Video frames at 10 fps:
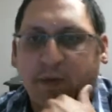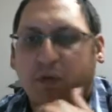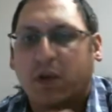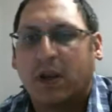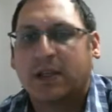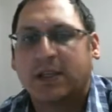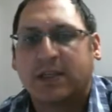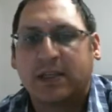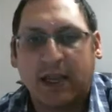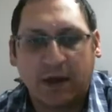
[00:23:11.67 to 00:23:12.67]
at least
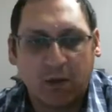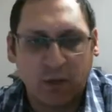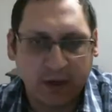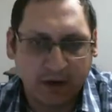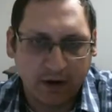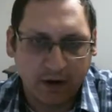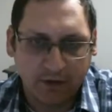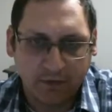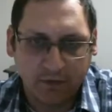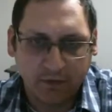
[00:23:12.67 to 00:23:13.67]
get rid
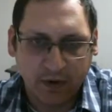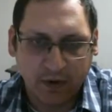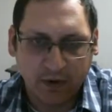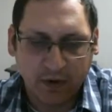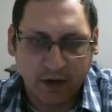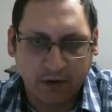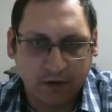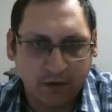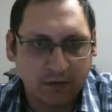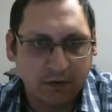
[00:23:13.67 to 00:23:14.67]
of the Oranguru.